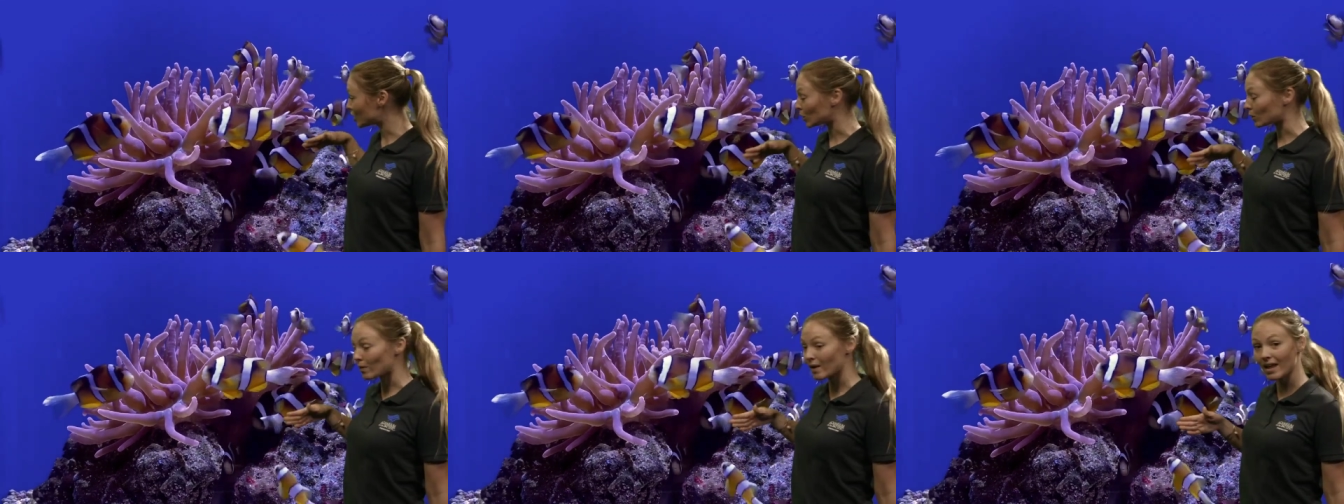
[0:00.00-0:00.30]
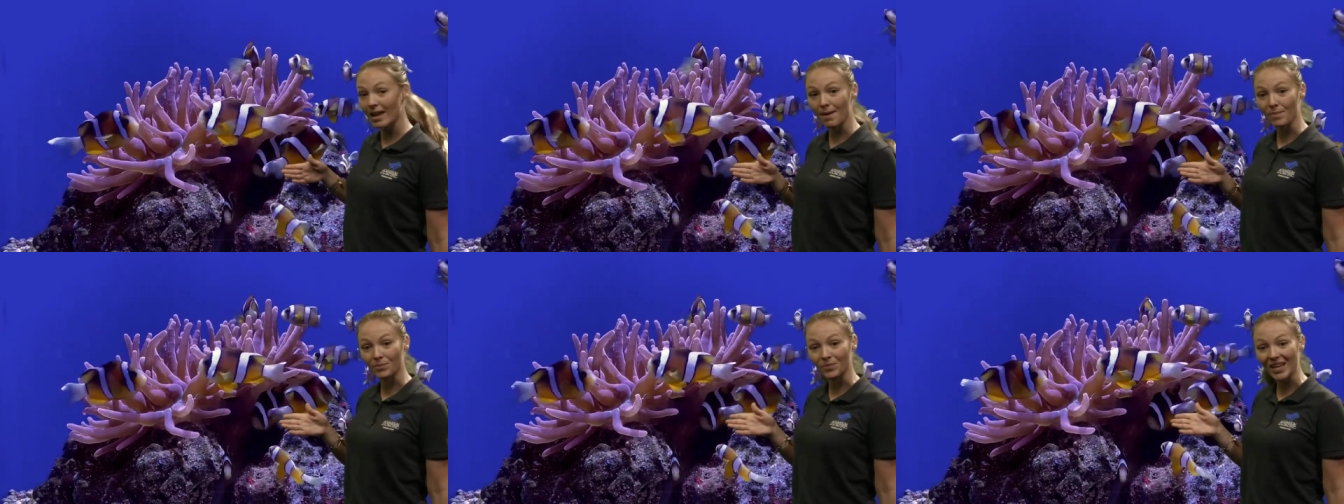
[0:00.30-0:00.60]

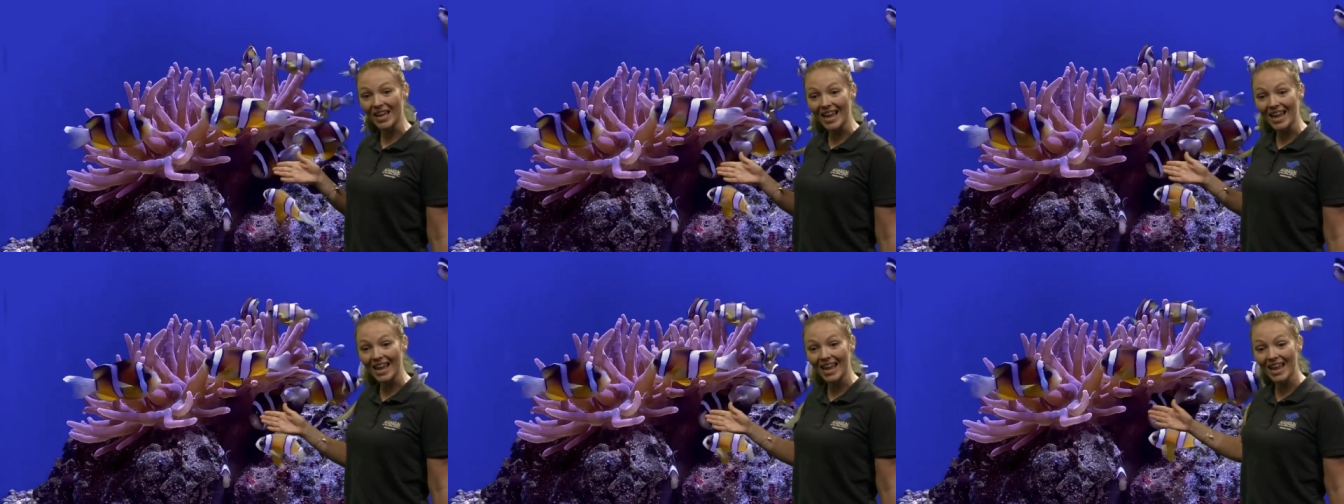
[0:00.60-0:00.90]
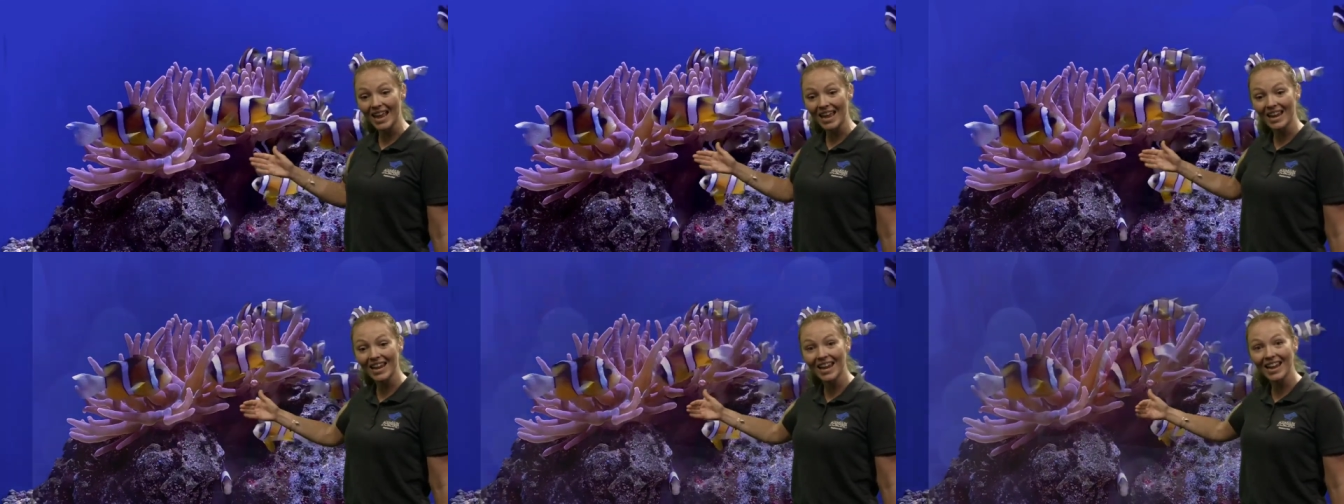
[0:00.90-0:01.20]
swim
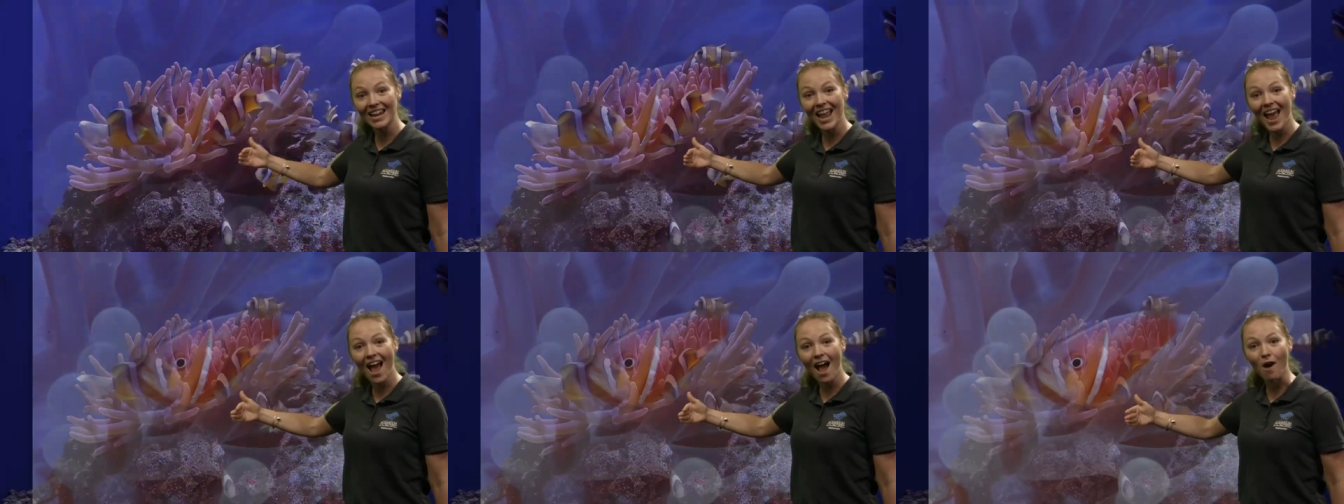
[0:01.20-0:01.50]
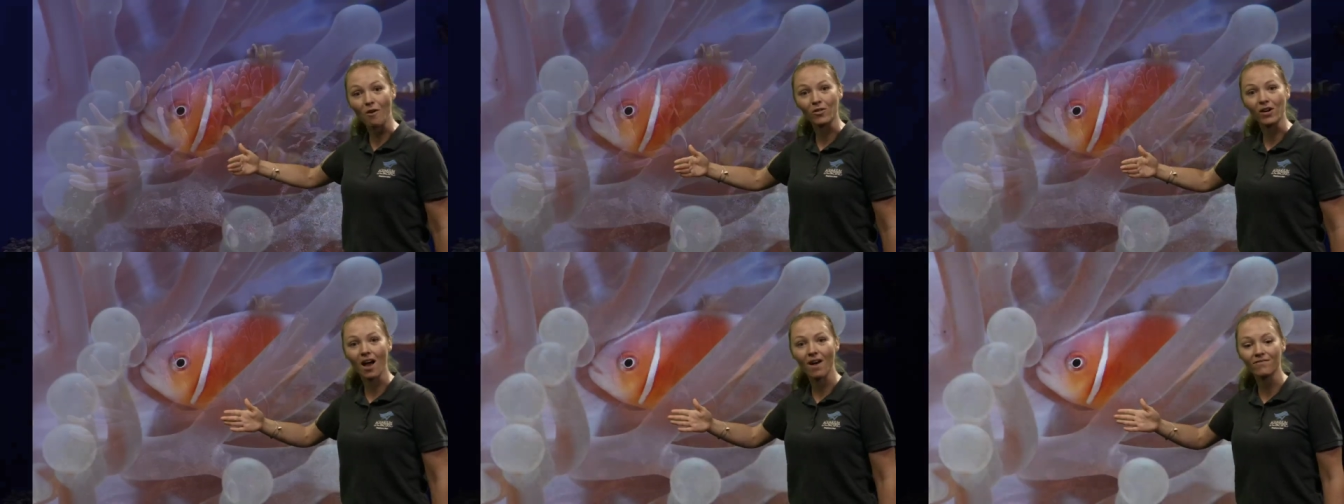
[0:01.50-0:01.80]
in and
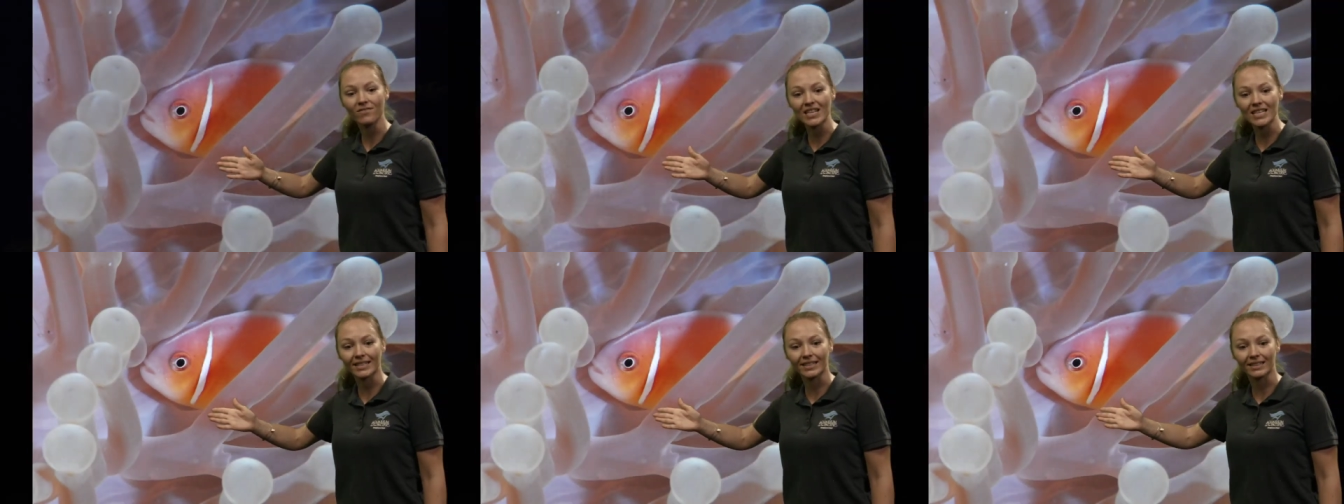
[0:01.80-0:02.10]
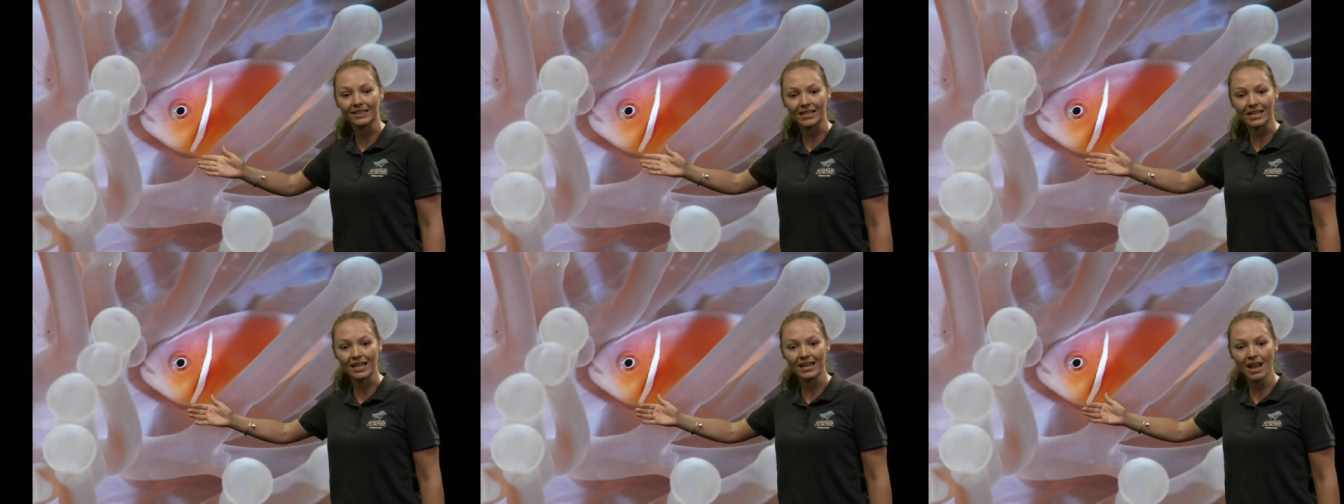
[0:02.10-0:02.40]
out of the
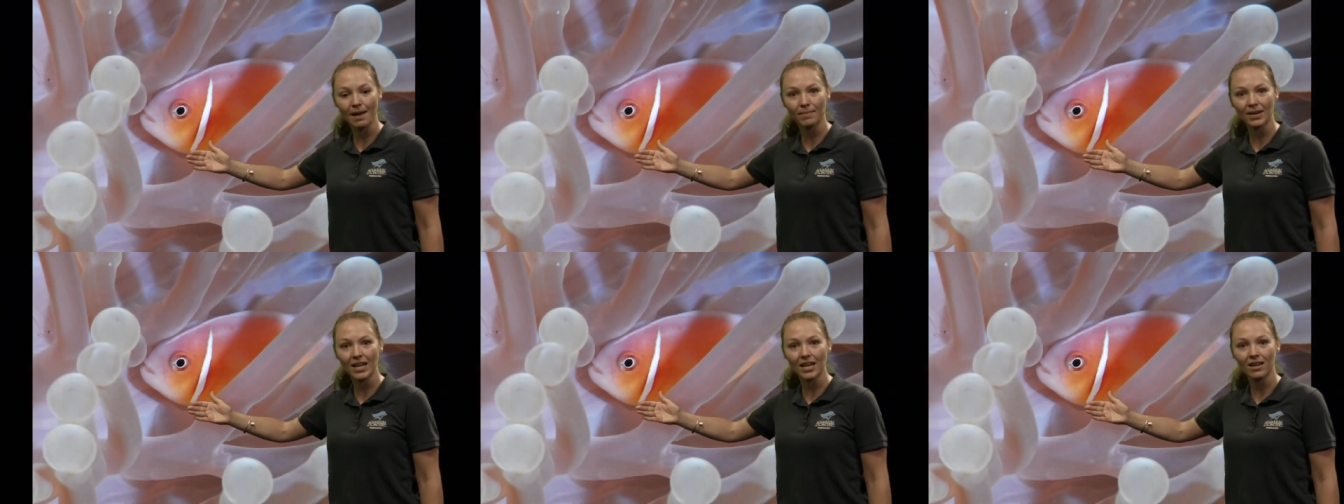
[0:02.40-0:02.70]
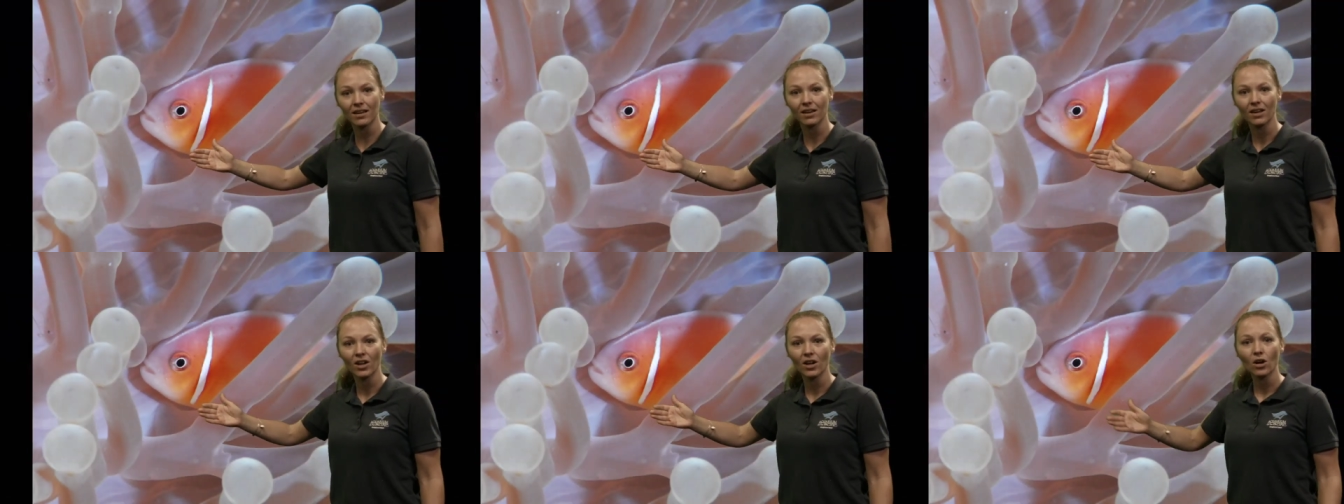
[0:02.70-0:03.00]
sea
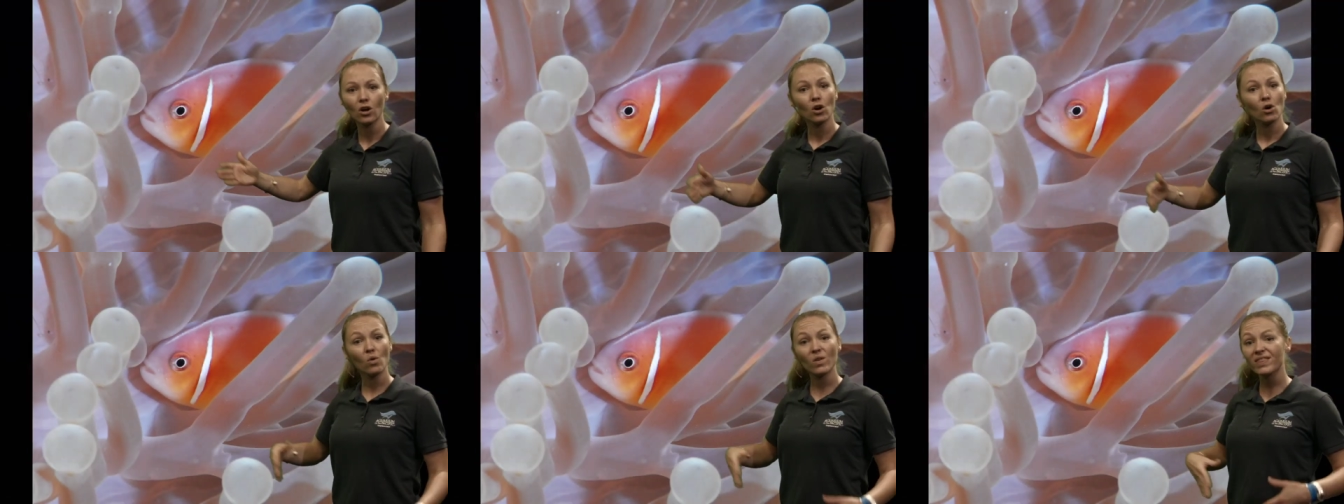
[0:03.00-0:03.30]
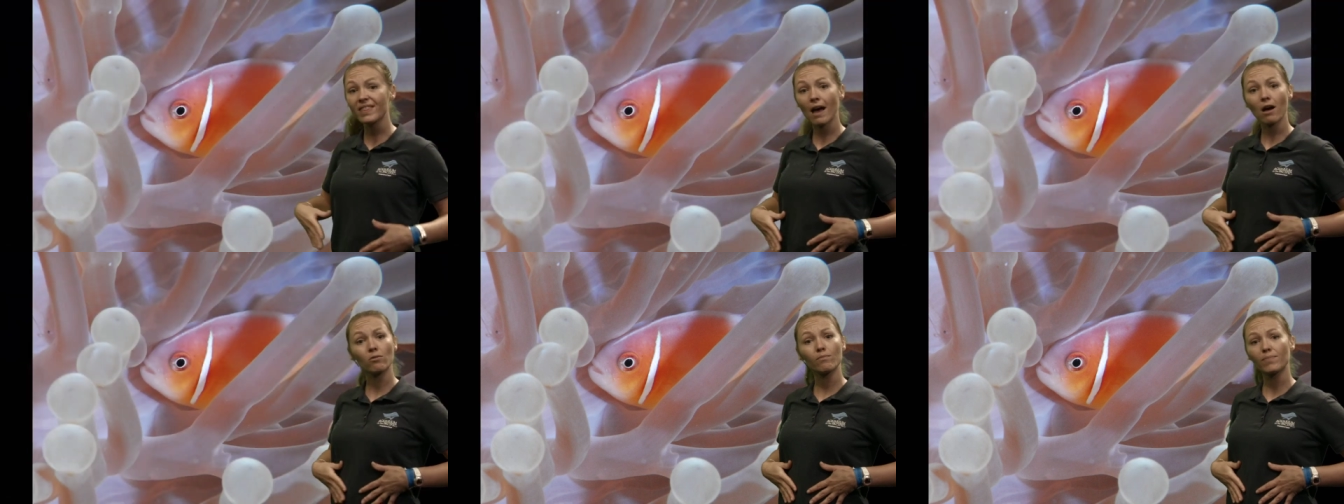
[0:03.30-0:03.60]
anemone
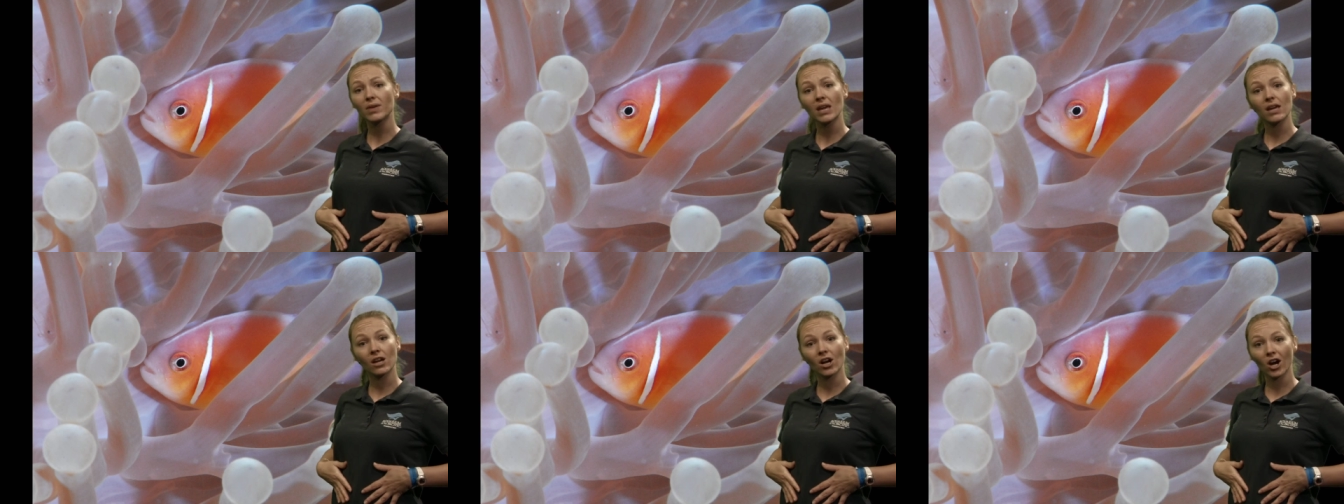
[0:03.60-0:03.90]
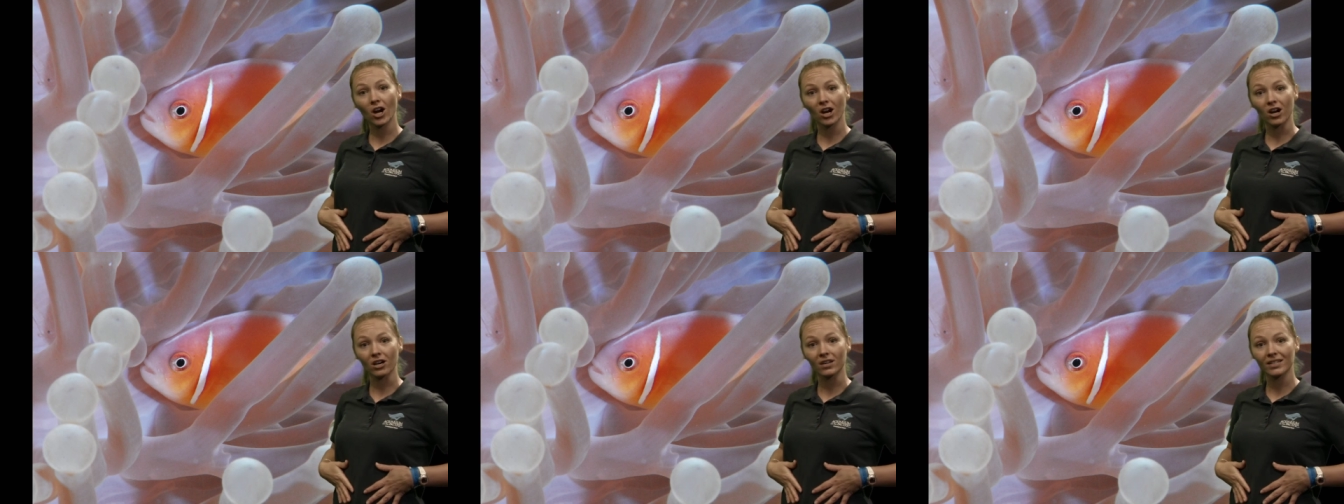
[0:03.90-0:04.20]
without being
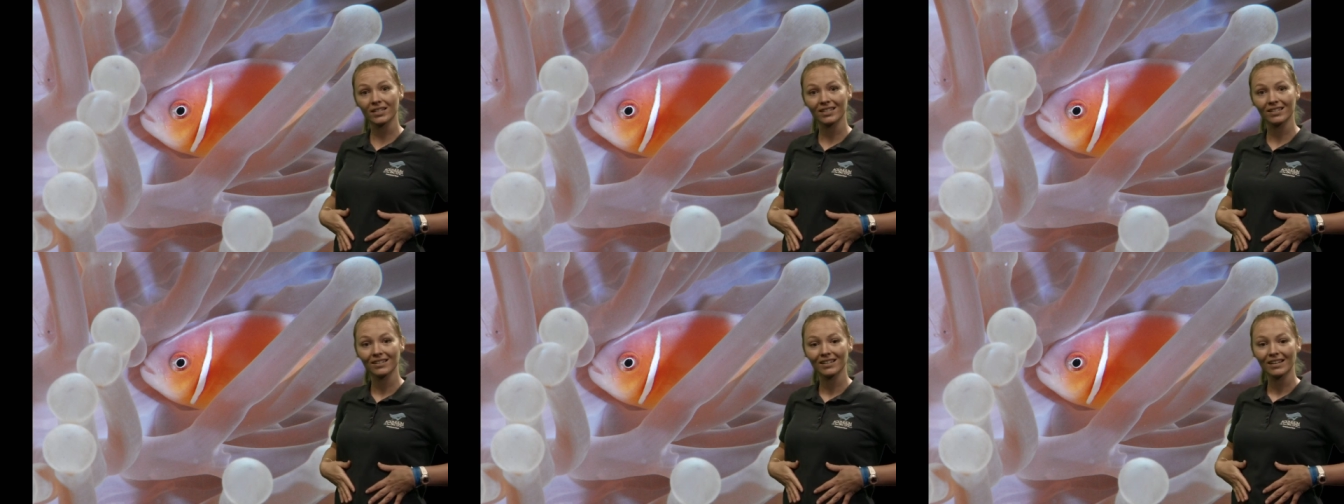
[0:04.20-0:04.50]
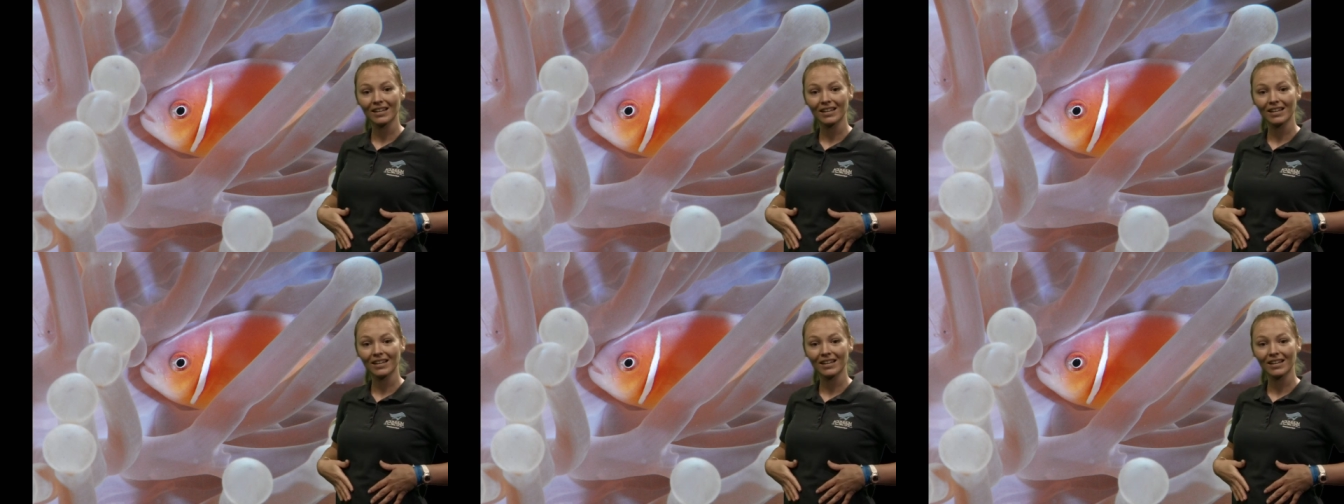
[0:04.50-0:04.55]
hurt,